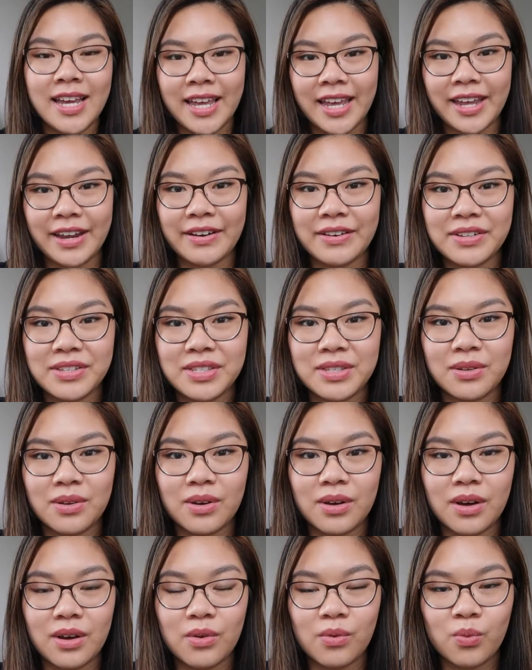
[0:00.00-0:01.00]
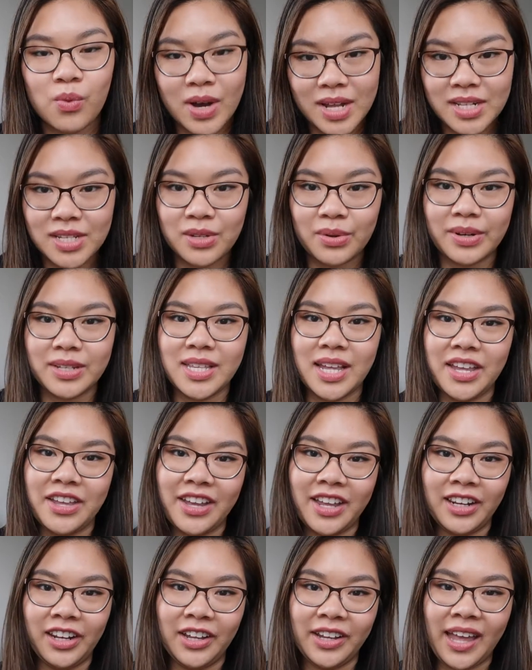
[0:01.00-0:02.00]
Here's one source that
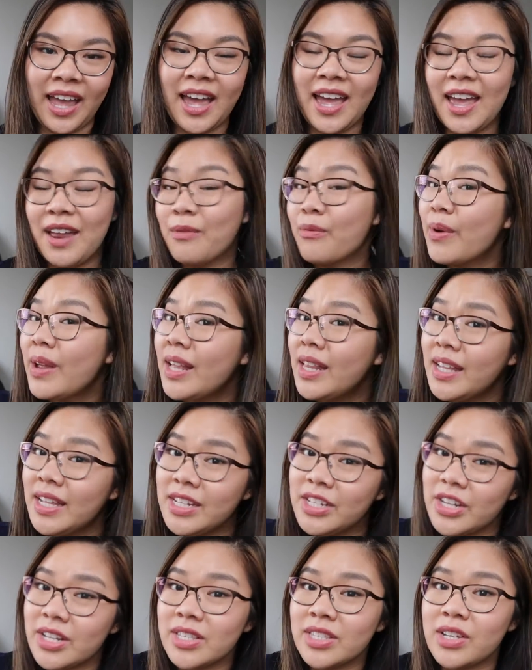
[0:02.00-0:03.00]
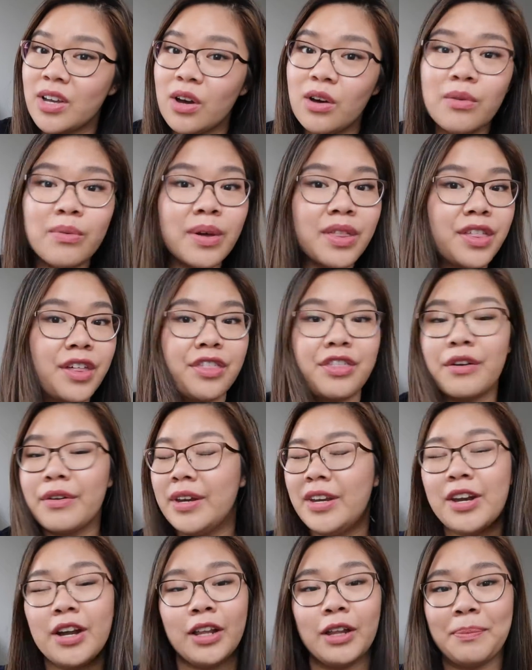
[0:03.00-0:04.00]
you can look at, and really just go with the
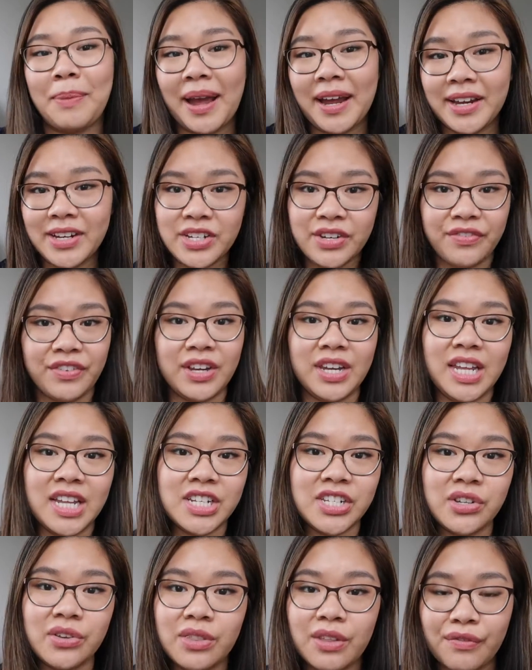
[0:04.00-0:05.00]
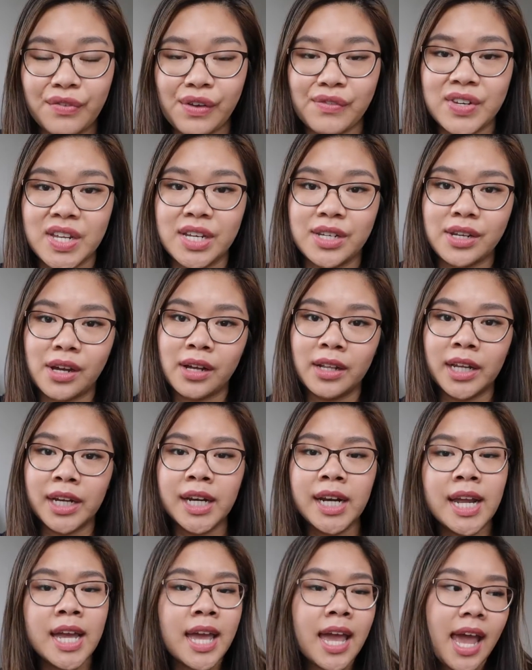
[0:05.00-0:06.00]
$30 package if you need to, the
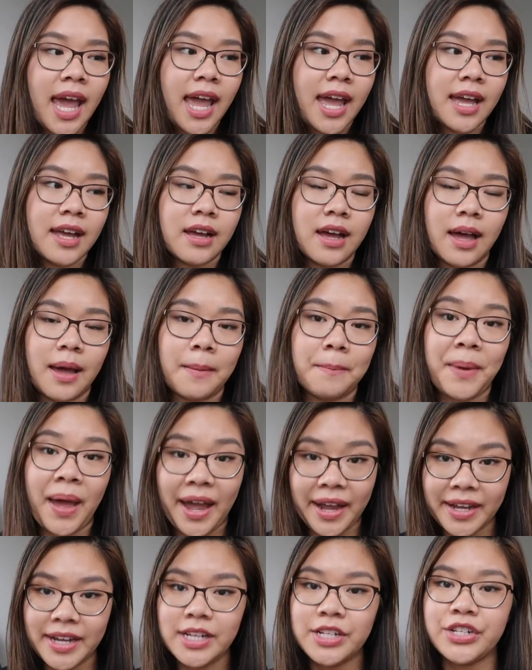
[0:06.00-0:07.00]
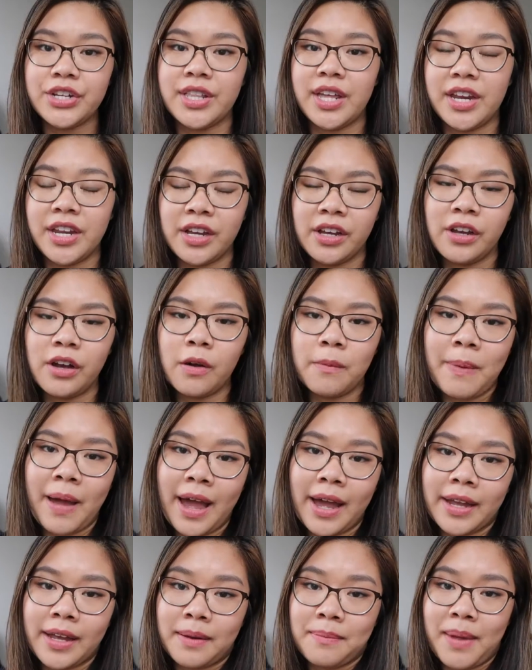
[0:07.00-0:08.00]
$15 package, and then you can go
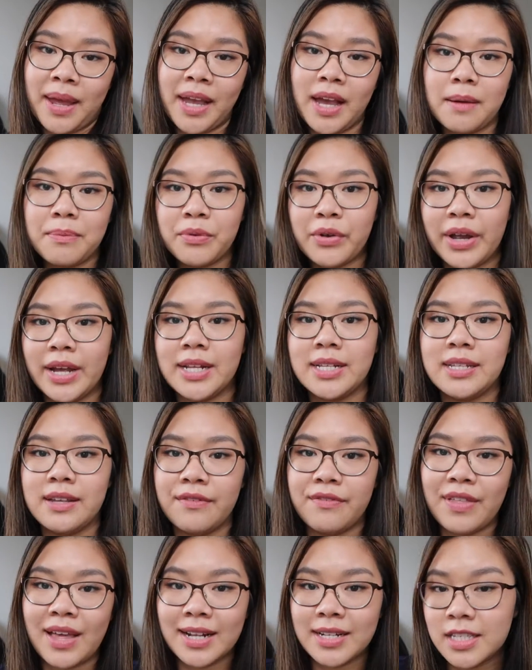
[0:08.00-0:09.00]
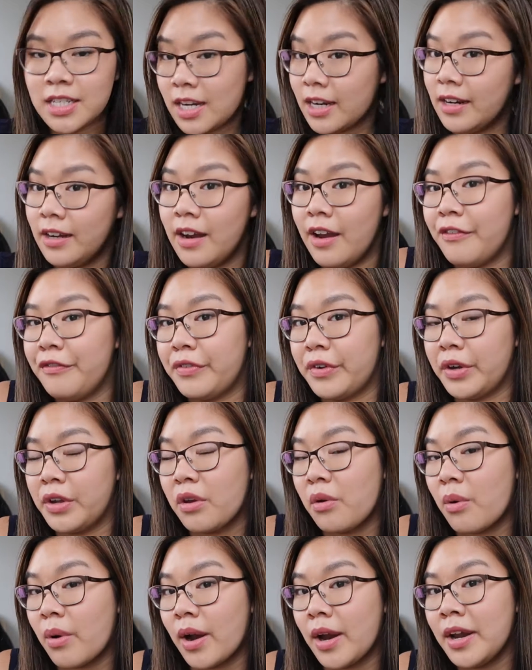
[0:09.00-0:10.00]
back and make upgrades if that's not enough for
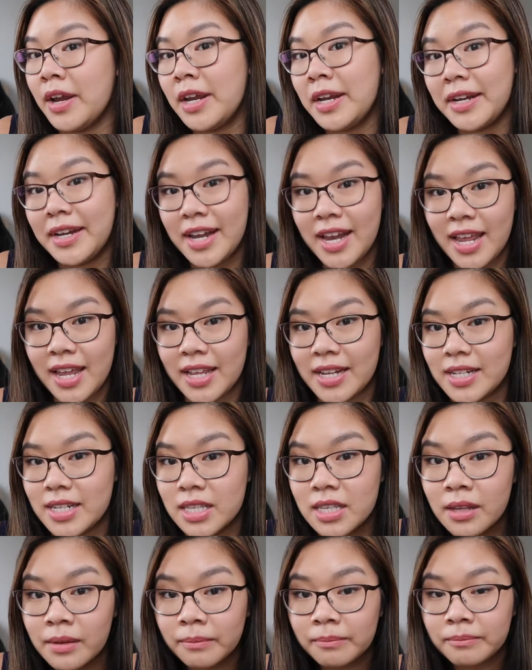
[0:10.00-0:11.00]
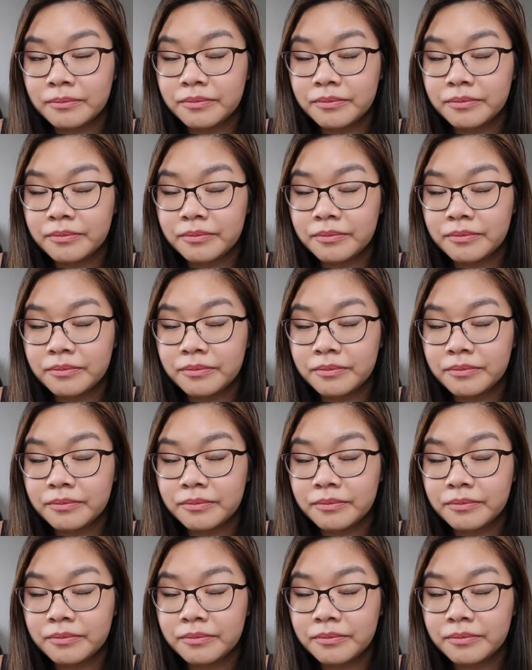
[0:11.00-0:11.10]
your needs.